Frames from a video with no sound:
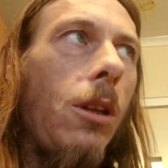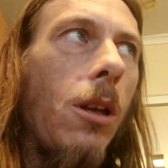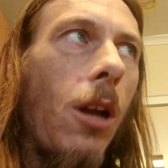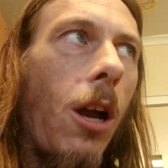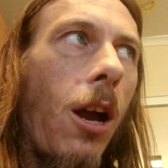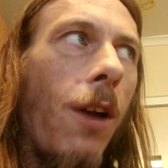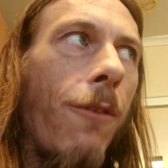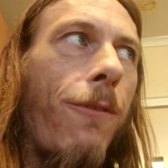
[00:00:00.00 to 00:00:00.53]

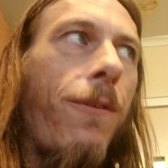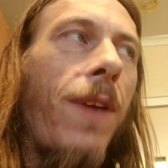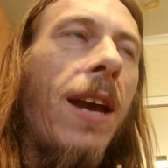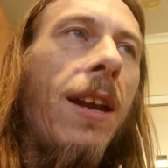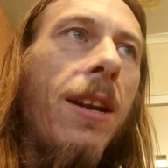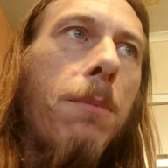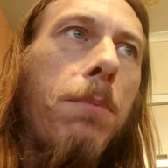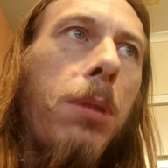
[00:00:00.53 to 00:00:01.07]
I've
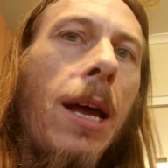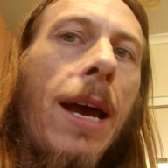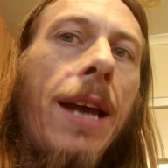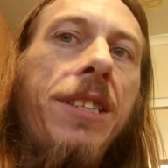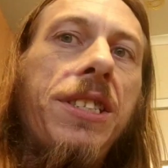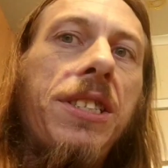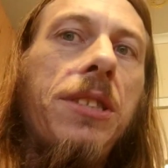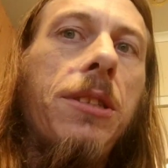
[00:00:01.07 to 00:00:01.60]
found a
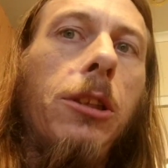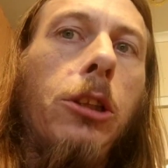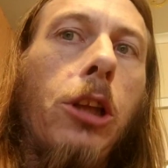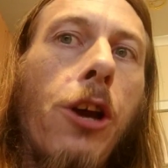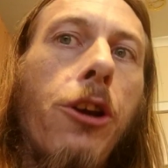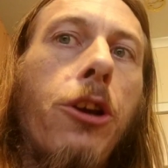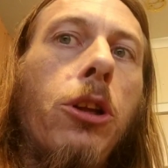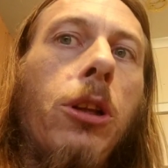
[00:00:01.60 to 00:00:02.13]
place
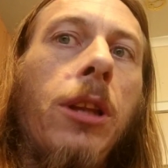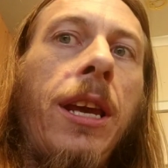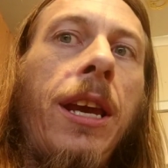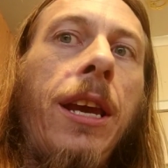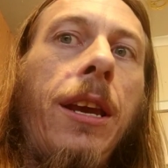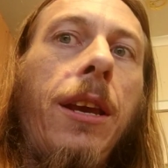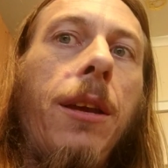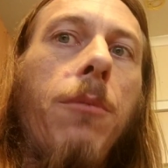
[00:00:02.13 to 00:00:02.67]

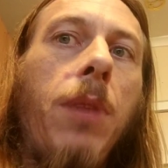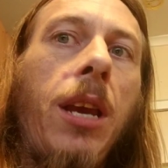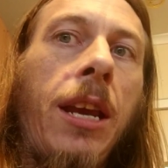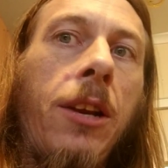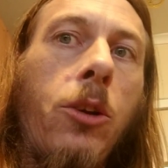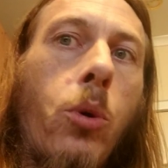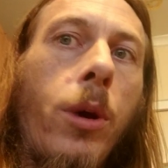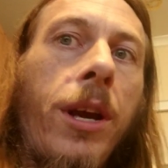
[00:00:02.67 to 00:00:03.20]
locally
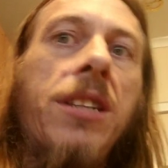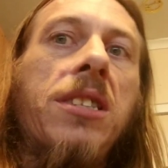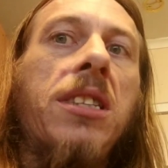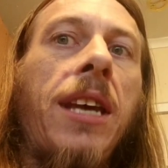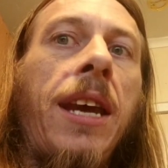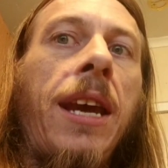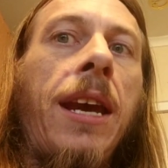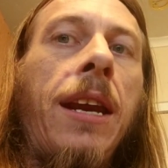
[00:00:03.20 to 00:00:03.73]
in
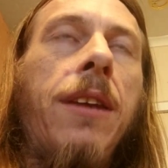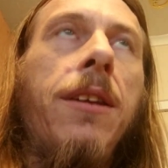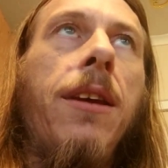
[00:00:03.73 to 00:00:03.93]
Queensland